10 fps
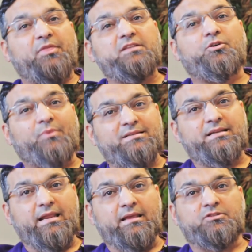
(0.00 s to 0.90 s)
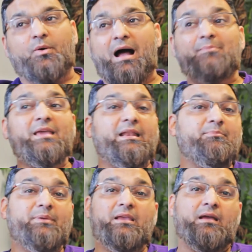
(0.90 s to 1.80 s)
are resonating. So I'm
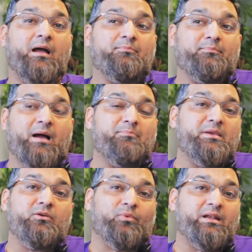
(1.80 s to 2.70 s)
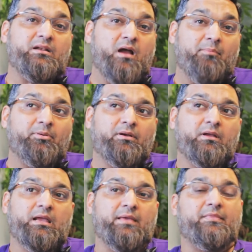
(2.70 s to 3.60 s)
being written up
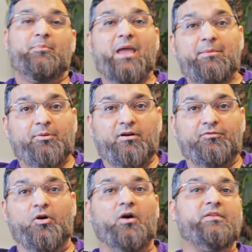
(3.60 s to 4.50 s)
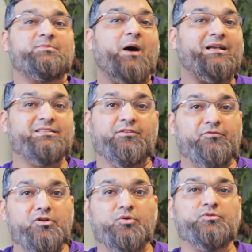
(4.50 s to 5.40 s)
in the paper for all this positive
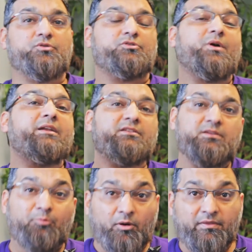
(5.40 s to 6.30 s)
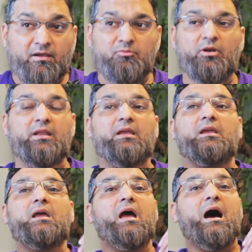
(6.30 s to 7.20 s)
news or trying to support the
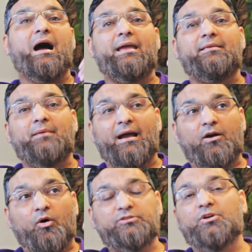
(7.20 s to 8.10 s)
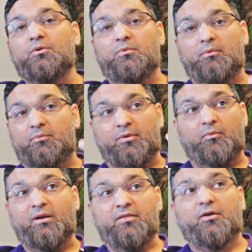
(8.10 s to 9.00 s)
community. I also,
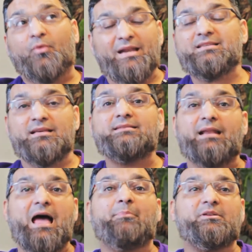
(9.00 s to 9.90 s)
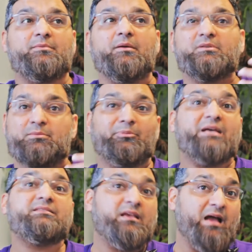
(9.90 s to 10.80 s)
one of the greatest things that happened to me was a
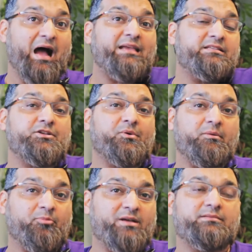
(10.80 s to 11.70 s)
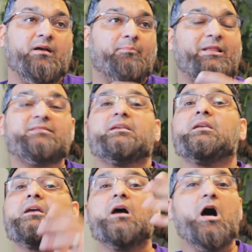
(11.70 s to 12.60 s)
blessing. I consider it a
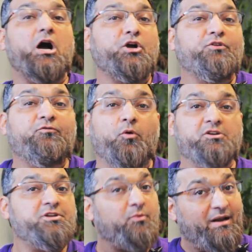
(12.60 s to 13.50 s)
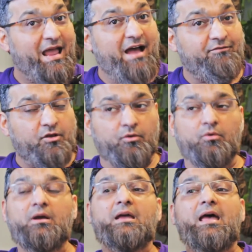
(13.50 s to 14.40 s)
blessing, a good fortune, what have
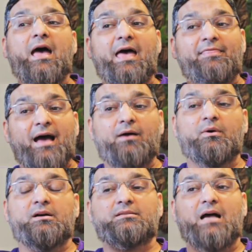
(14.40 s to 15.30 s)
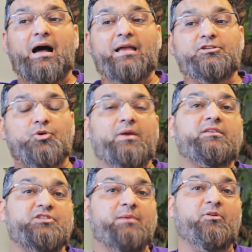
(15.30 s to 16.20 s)
you. And that was, I joined
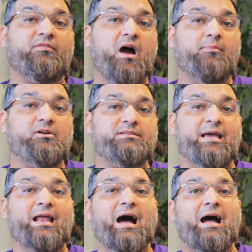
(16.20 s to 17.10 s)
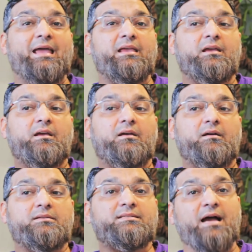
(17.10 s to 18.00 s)
the Chamber of Commerce and I
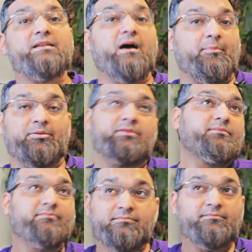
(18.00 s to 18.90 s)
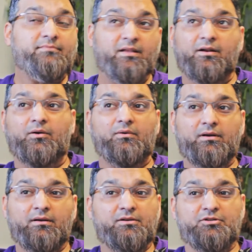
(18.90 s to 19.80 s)
signed up,
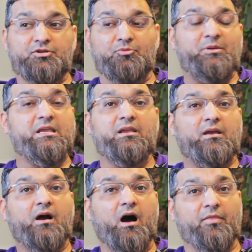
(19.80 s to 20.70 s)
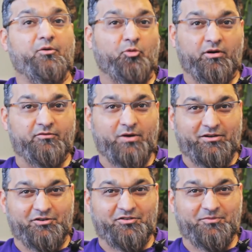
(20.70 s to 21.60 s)
to be on their board of
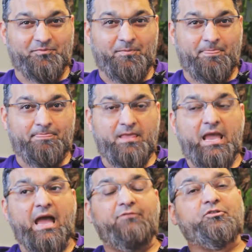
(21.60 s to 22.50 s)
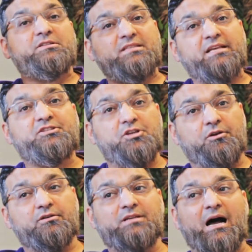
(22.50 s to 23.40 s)
directors. And for 6
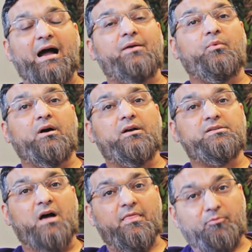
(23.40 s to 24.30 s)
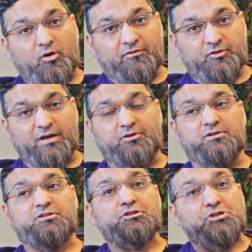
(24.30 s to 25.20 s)
years, I was on the board of
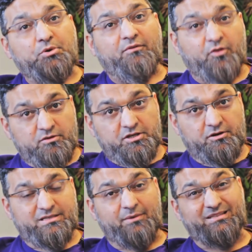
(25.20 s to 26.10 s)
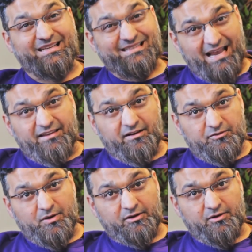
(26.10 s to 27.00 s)
directors. 2 of those years, I was executive
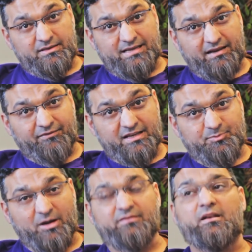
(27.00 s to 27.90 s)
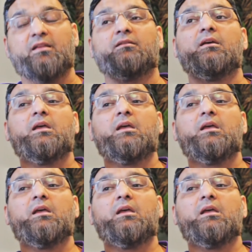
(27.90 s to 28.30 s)
director as second vice president.